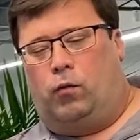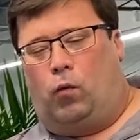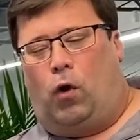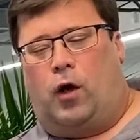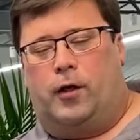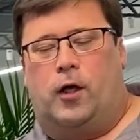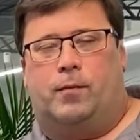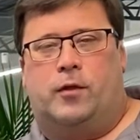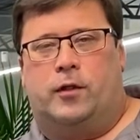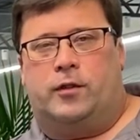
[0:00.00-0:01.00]
walking
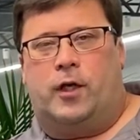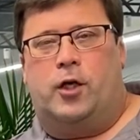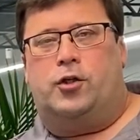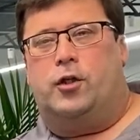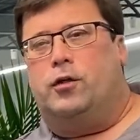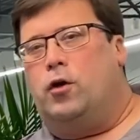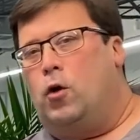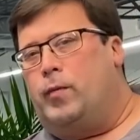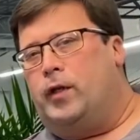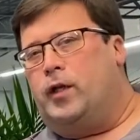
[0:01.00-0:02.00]
up to the station,
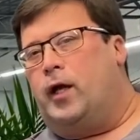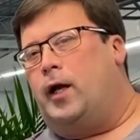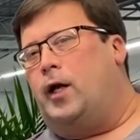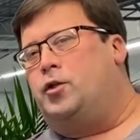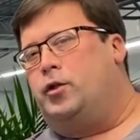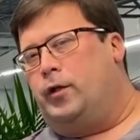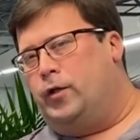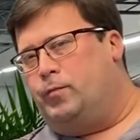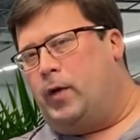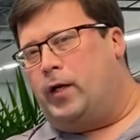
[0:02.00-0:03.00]
opening the hatch,
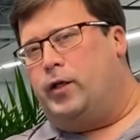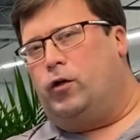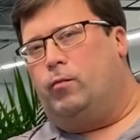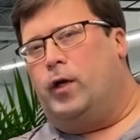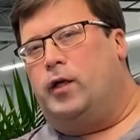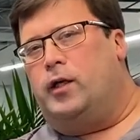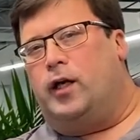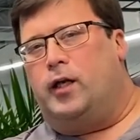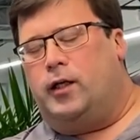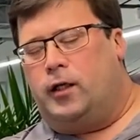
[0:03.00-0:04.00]
inspecting or
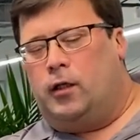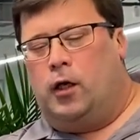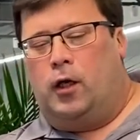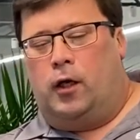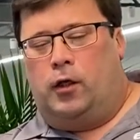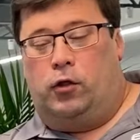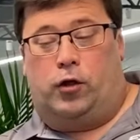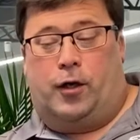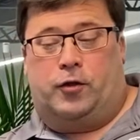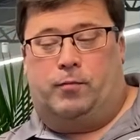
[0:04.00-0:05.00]
maintaining it, you're
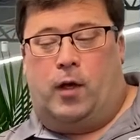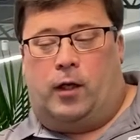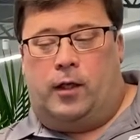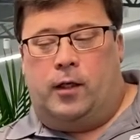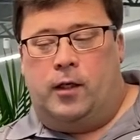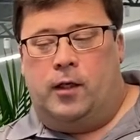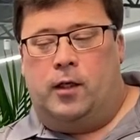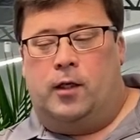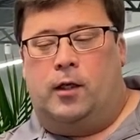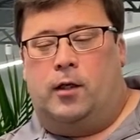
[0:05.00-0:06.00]
going to smell it.
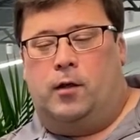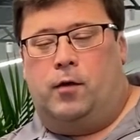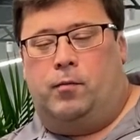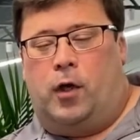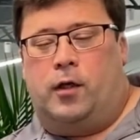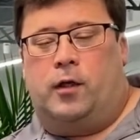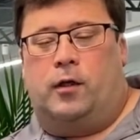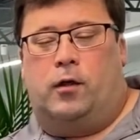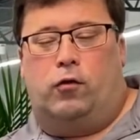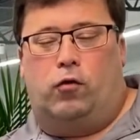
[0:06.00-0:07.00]
But
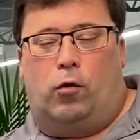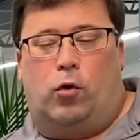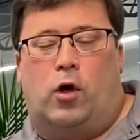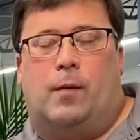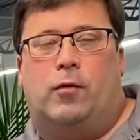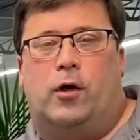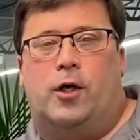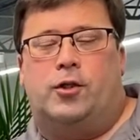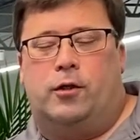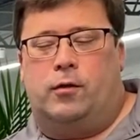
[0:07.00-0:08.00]
normal
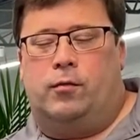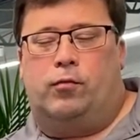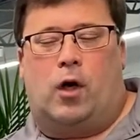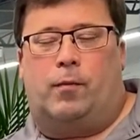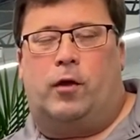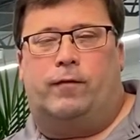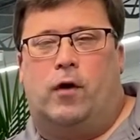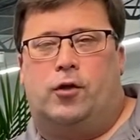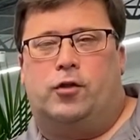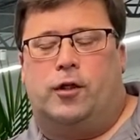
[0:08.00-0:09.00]
operation, properly
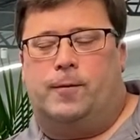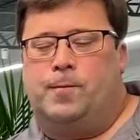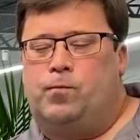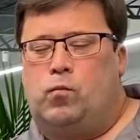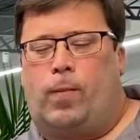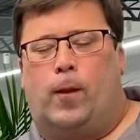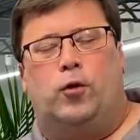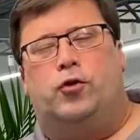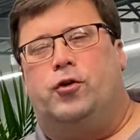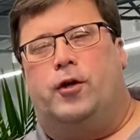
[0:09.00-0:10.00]
functioning,
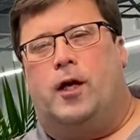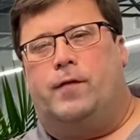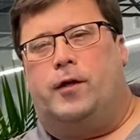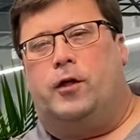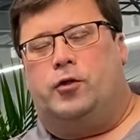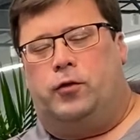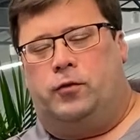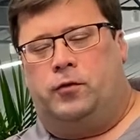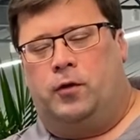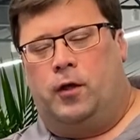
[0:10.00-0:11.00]
you shouldn't have any issues.
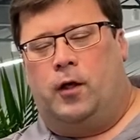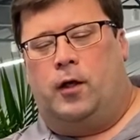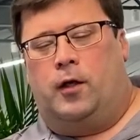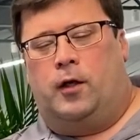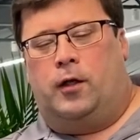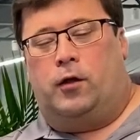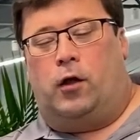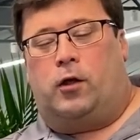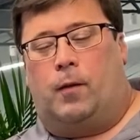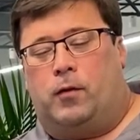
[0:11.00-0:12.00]
There are
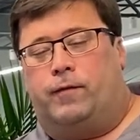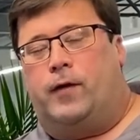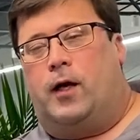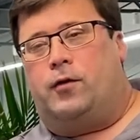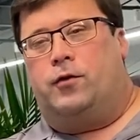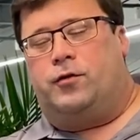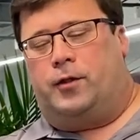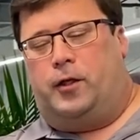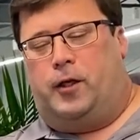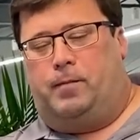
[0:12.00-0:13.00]
a couple of factors
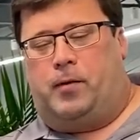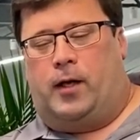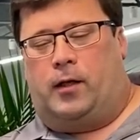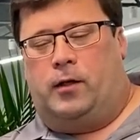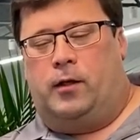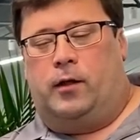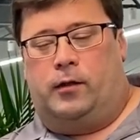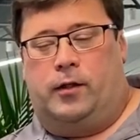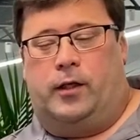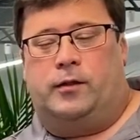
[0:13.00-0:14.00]
that can impact
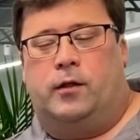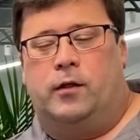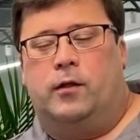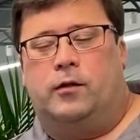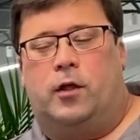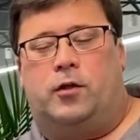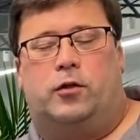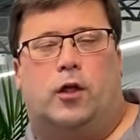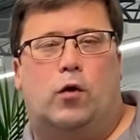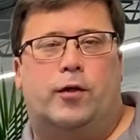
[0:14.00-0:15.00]
this, such as low